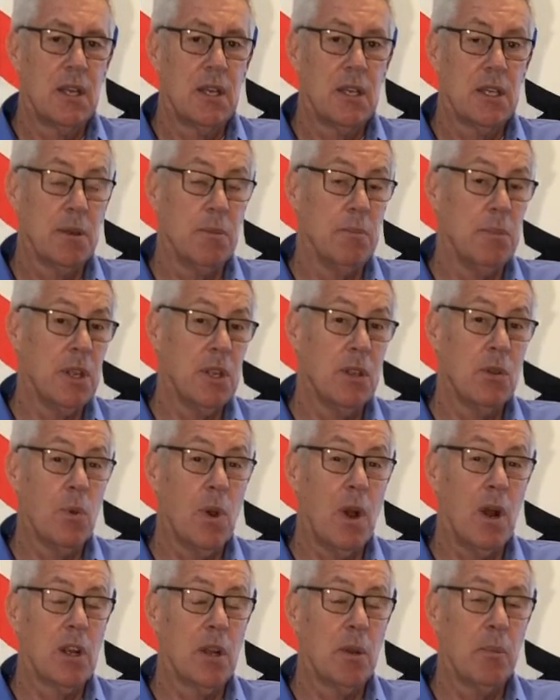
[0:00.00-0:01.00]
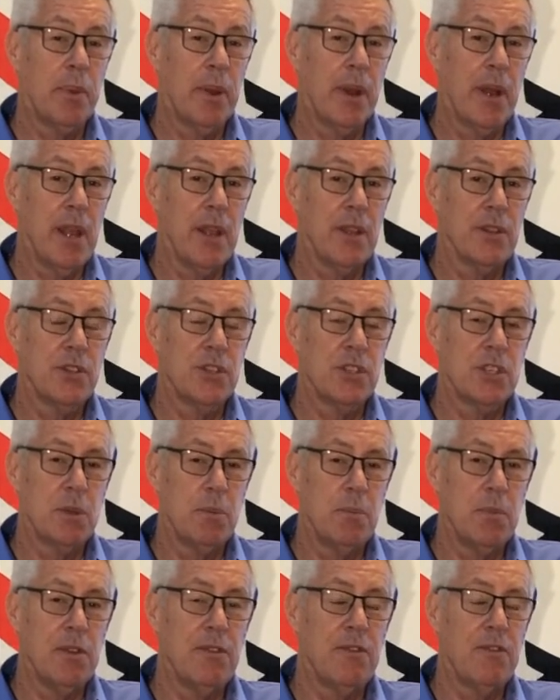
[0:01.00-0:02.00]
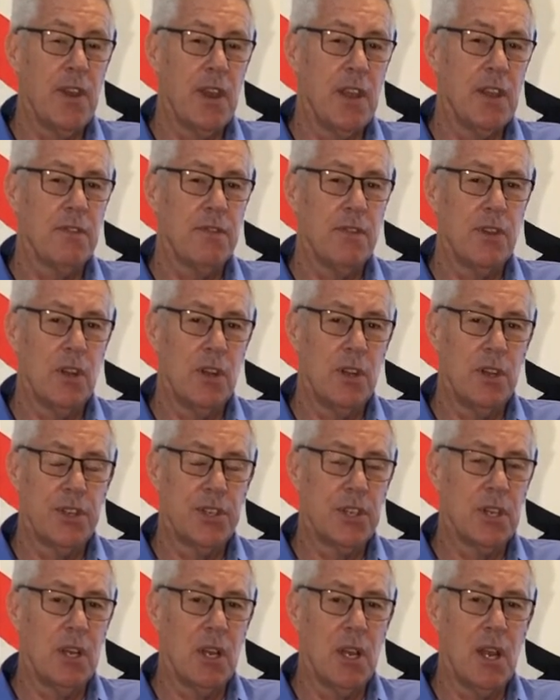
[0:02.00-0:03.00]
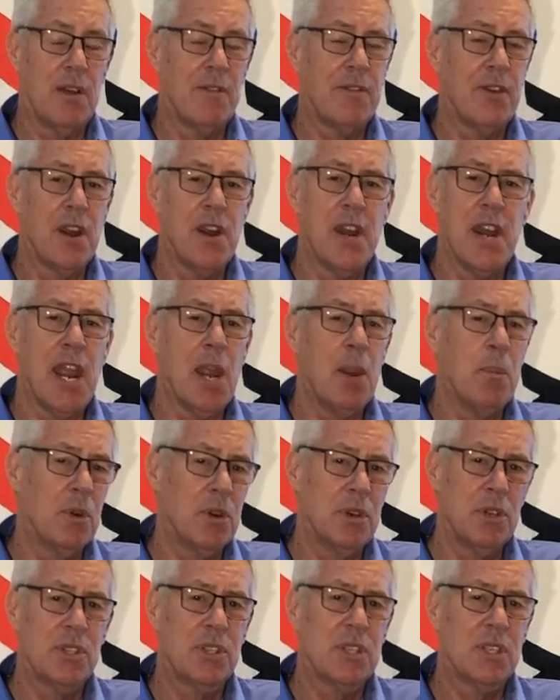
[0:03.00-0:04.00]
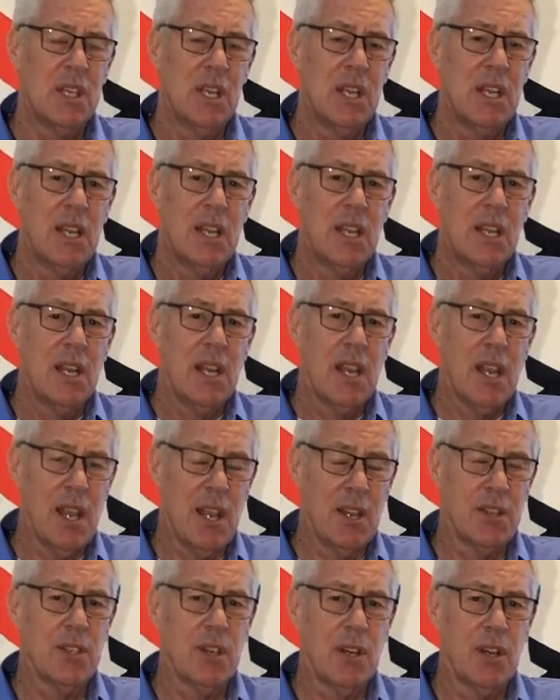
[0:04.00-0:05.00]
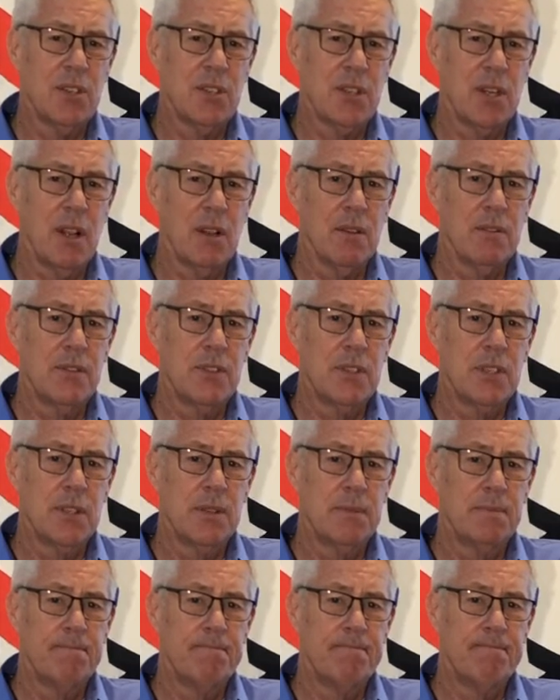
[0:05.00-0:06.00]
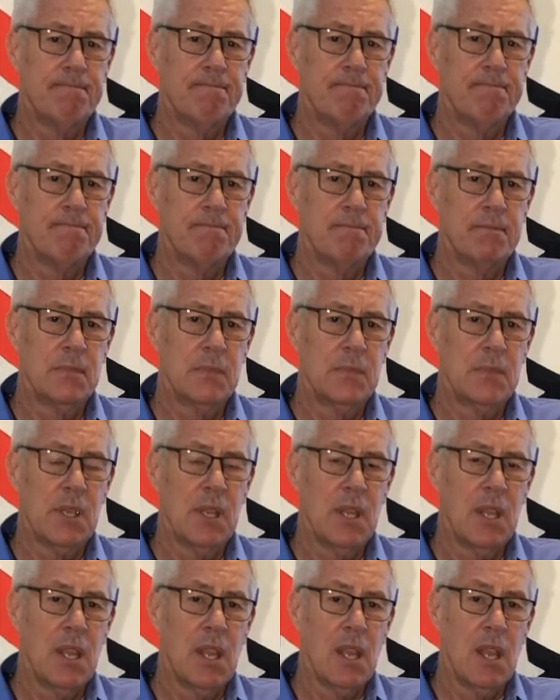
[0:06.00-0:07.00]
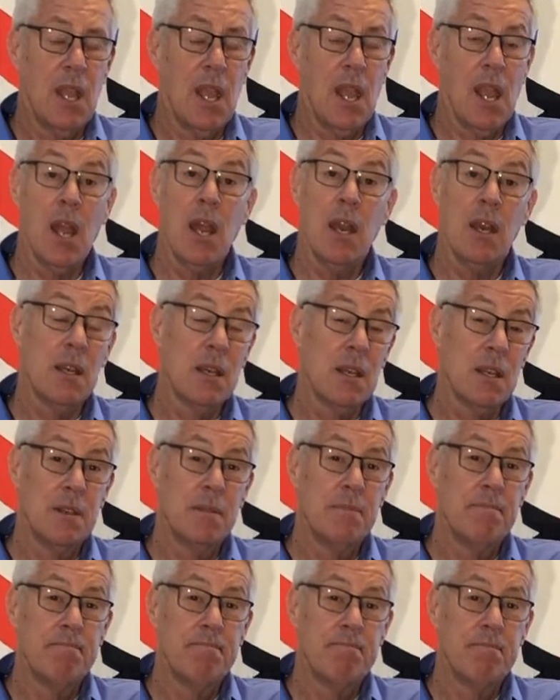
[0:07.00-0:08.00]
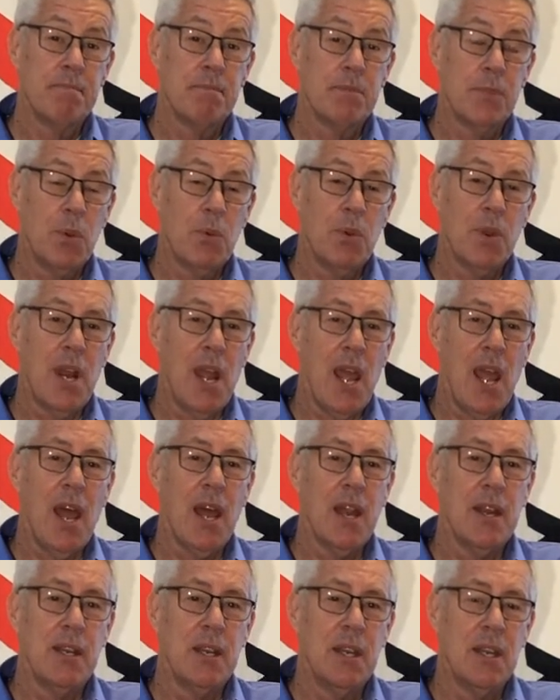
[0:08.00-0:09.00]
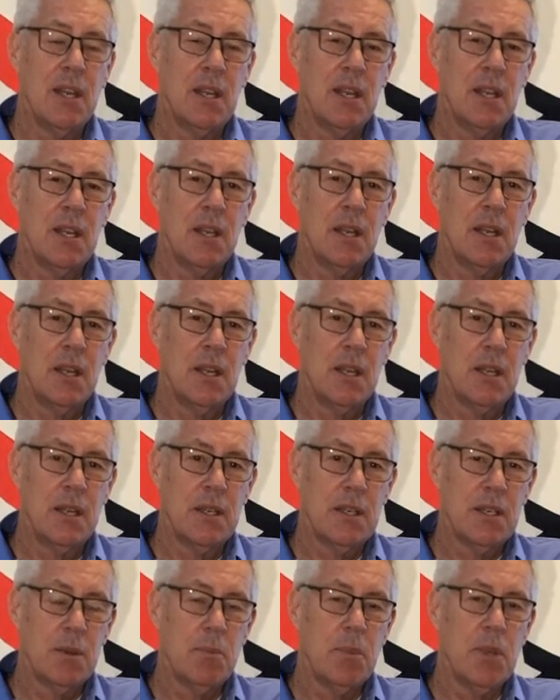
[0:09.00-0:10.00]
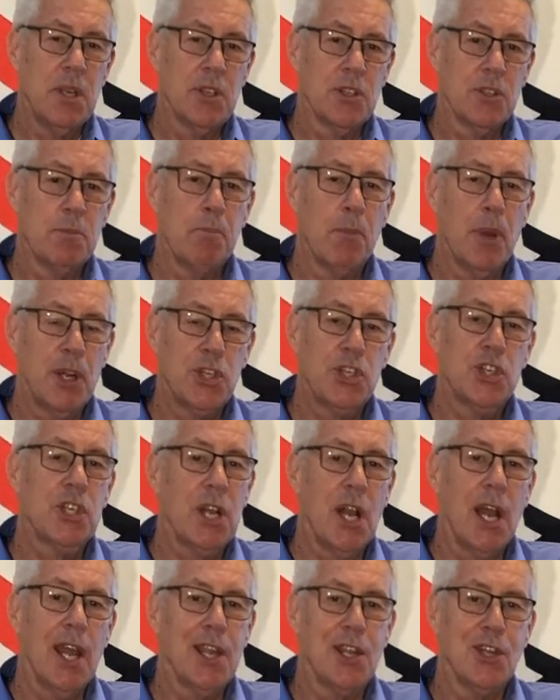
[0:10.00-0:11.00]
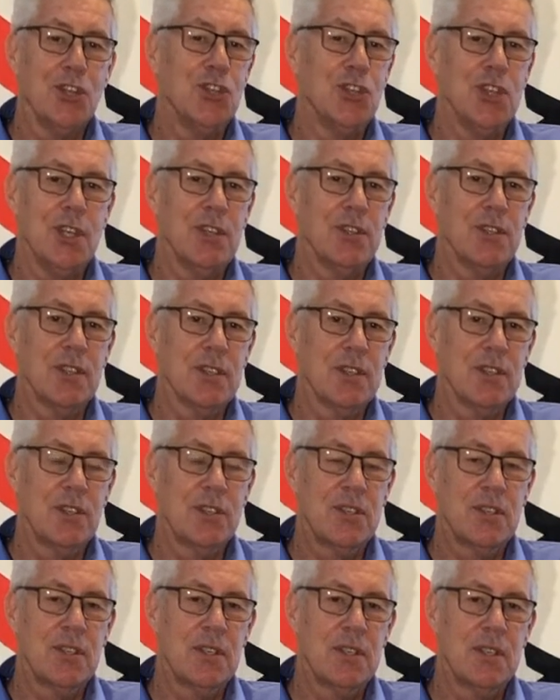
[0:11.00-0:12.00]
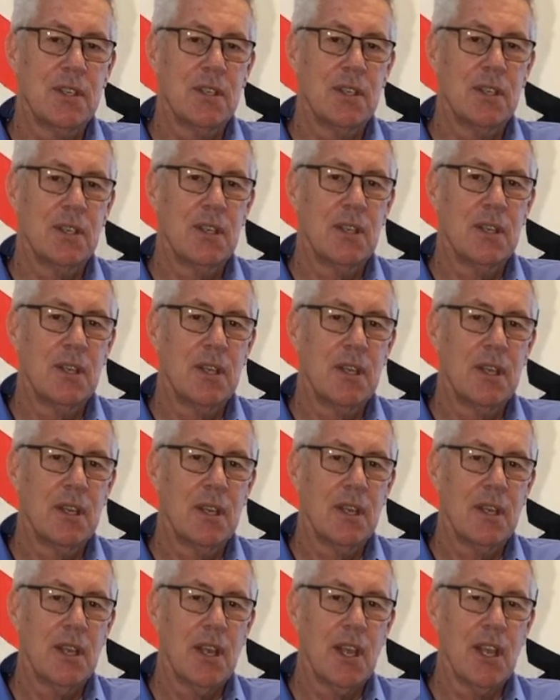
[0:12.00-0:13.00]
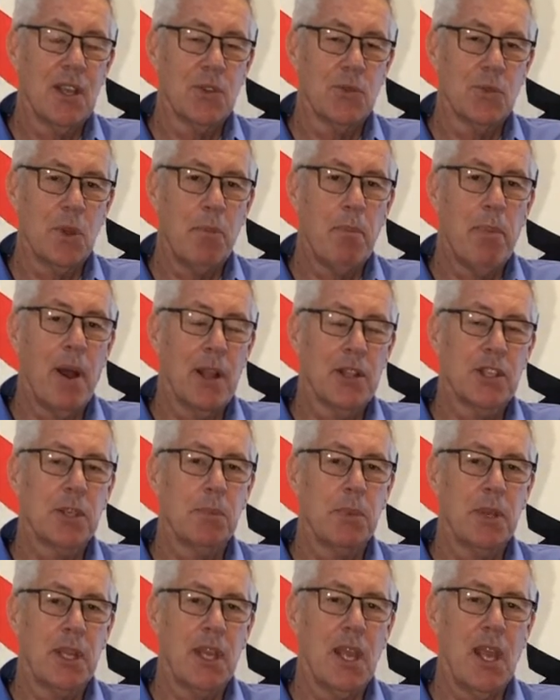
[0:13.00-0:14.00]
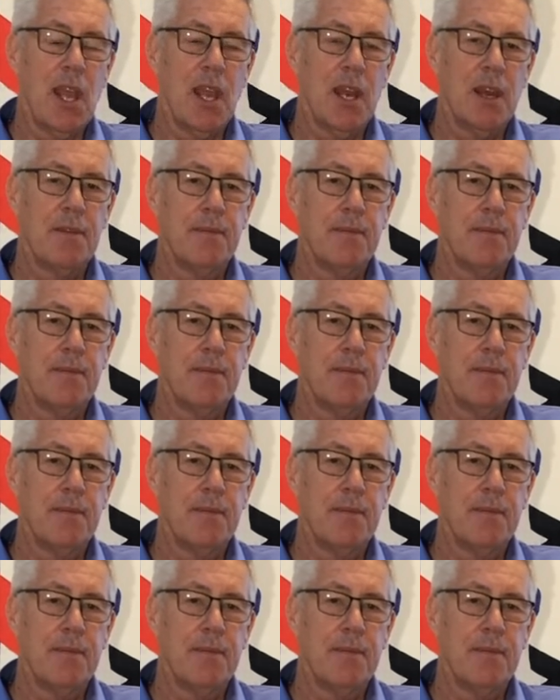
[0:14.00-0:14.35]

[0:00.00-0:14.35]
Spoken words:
To be the welcome place, to be faithful, to love our neighbors as ourselves. And we would add, to be as much like Jesus as we possibly can.